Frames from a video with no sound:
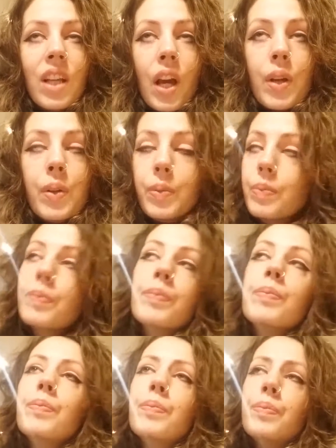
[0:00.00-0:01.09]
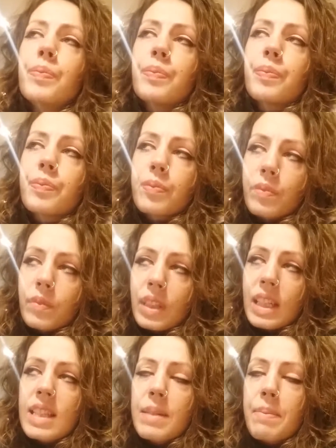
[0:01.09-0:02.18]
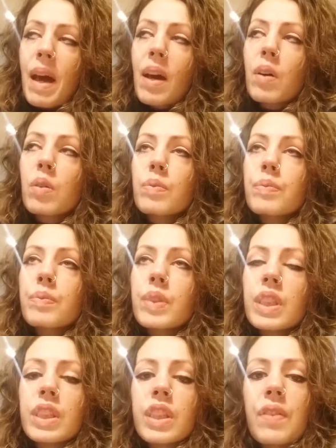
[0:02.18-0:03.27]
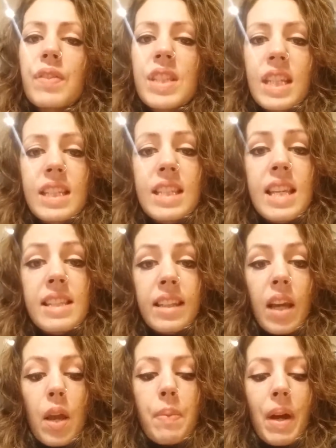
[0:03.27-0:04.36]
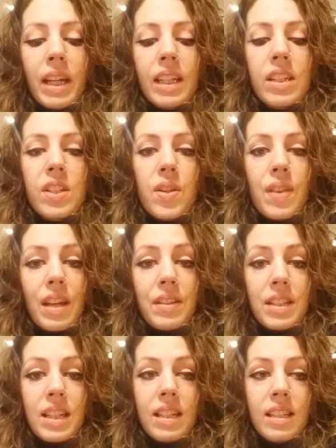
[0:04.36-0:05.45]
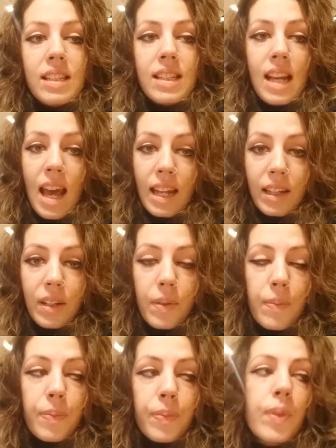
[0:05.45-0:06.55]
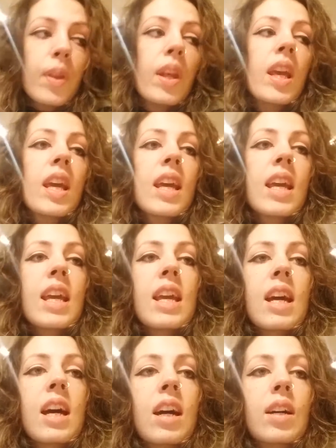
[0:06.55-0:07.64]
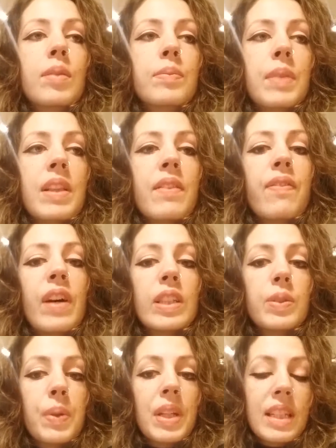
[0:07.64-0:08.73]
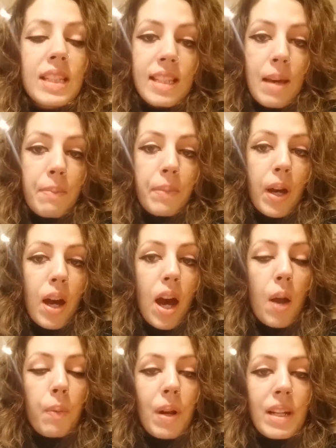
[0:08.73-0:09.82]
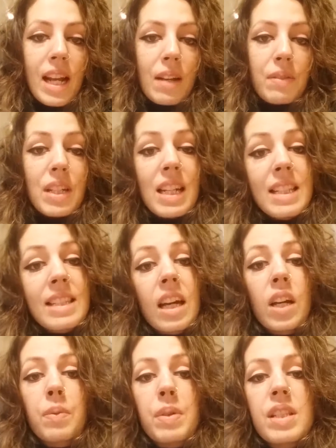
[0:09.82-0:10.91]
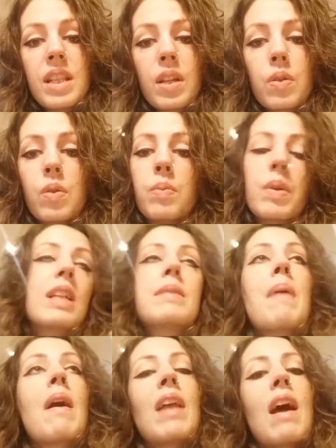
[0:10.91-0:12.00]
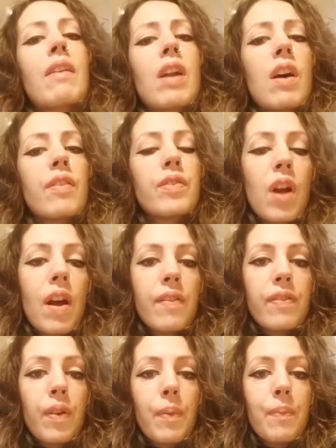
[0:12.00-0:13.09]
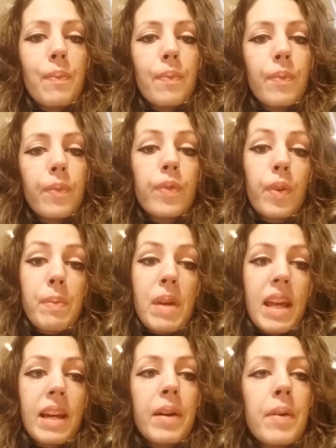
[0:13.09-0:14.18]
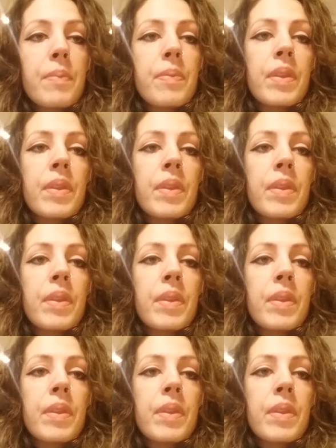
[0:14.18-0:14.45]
So it's about just over 6 years ago, back in 2010. In the first week of December, I went down to Liskeard, which is in Cornwall. It's about an hour and a half drive from here,